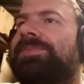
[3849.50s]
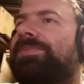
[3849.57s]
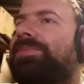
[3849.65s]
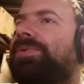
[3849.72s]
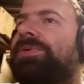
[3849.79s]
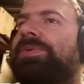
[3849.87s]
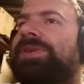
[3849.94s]

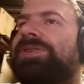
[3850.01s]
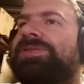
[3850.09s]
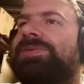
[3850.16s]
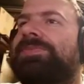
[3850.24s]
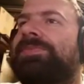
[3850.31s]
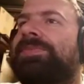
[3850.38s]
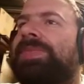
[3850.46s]
And there's your
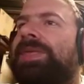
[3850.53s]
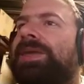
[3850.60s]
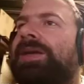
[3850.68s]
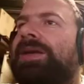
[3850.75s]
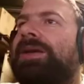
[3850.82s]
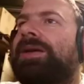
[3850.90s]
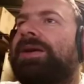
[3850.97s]
witch
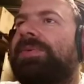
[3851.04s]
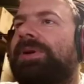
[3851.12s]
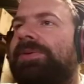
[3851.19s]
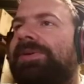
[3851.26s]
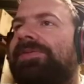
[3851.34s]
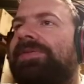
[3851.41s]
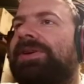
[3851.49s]
without a
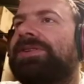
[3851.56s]
mouth.